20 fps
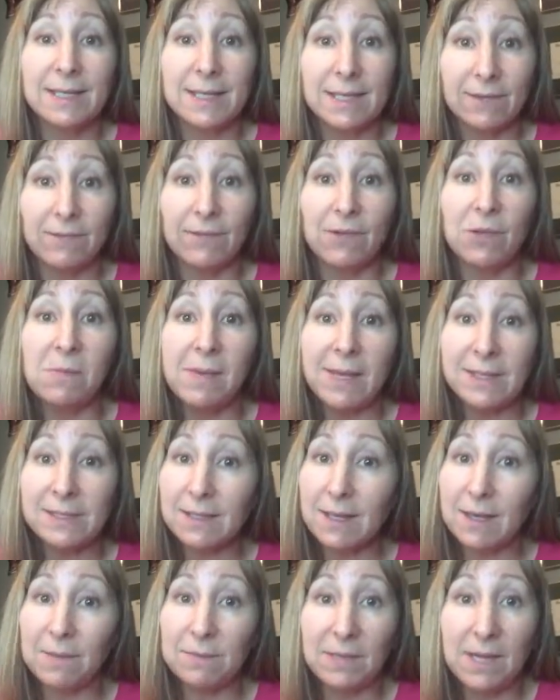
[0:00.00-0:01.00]
if you mess
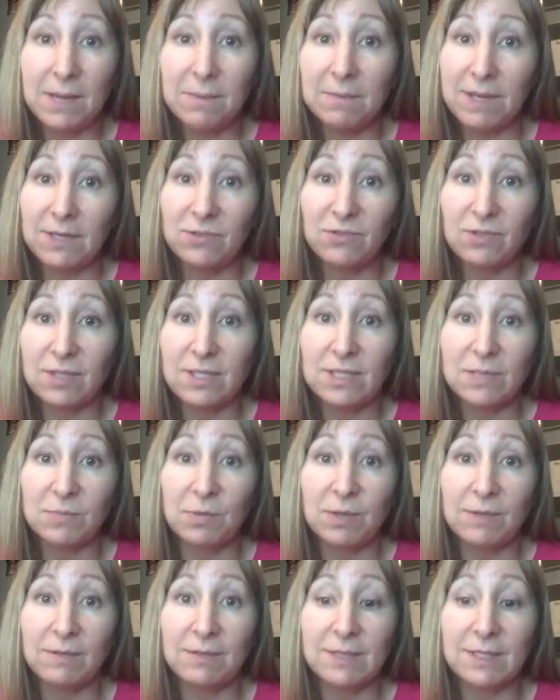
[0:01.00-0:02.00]
up, and I mentioned this
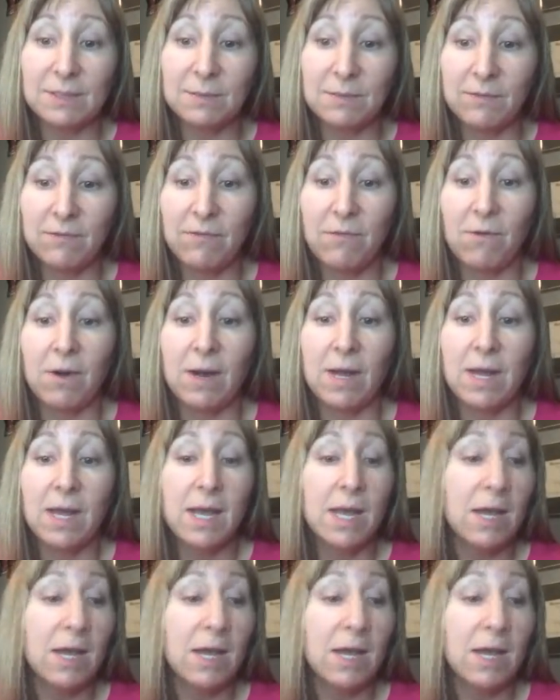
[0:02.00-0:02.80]
previously before,